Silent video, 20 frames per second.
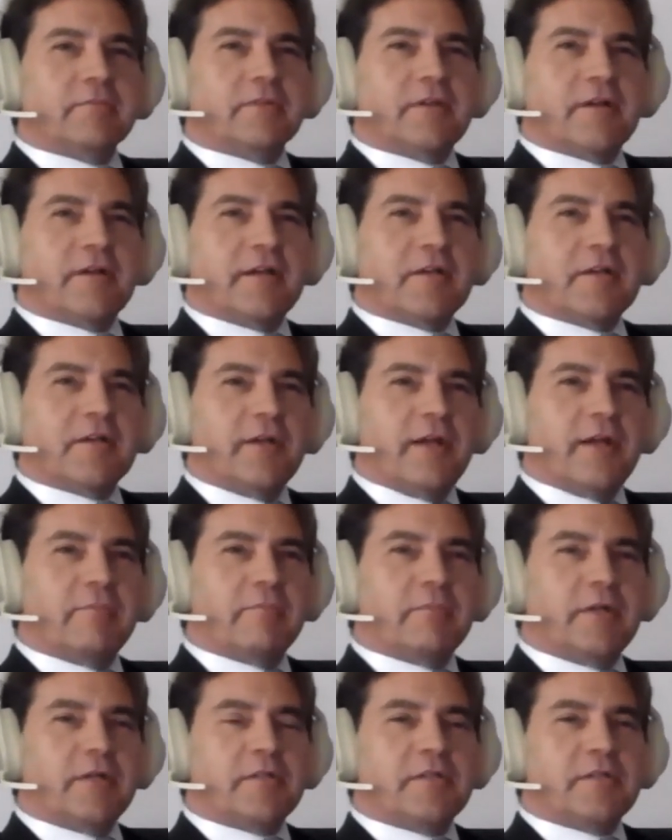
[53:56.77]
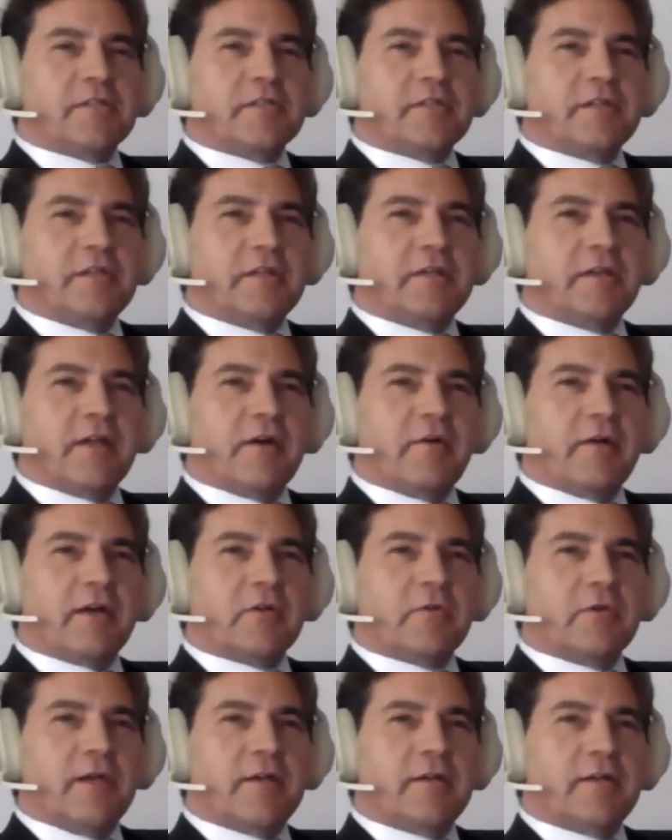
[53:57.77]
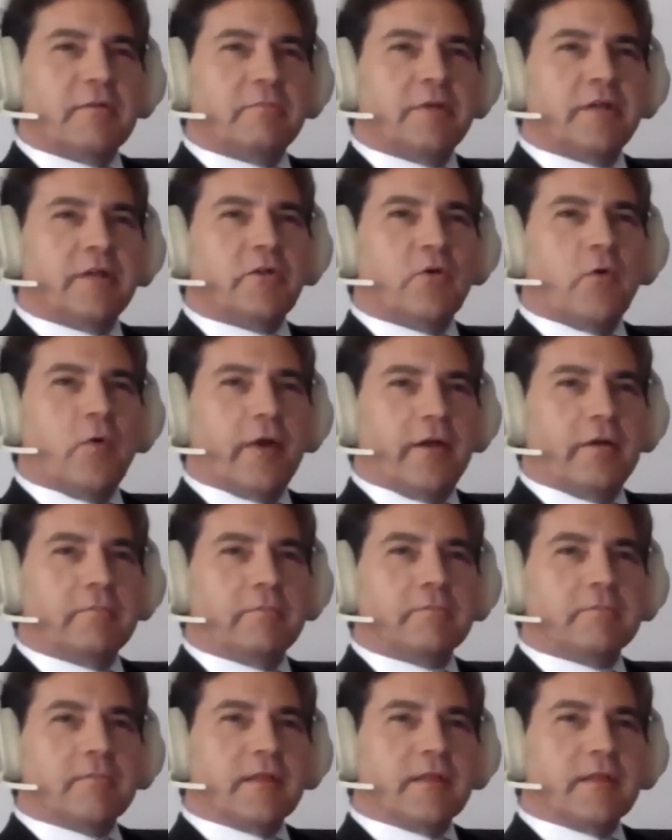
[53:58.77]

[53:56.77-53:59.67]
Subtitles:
did I create BTC? No, I created Bitcoin.